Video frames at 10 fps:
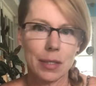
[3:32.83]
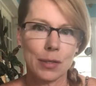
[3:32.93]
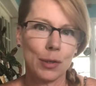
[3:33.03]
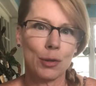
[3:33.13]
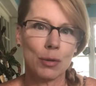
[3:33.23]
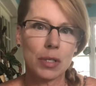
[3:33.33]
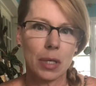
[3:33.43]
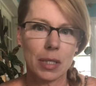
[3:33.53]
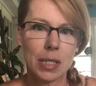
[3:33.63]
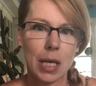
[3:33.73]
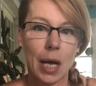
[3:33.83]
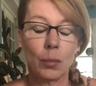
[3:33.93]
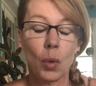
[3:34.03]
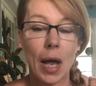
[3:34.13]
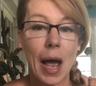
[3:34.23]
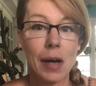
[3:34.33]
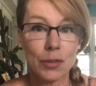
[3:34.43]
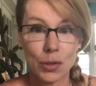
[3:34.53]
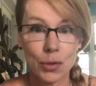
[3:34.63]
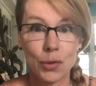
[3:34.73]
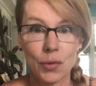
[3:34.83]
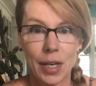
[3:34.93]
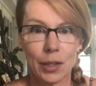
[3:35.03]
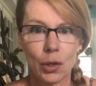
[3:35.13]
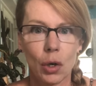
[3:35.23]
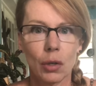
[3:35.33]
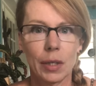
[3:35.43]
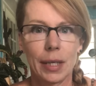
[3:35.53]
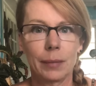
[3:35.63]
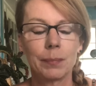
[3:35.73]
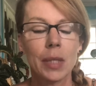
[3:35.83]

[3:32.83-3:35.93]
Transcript: Is it your sun sign? What houses do they occur in?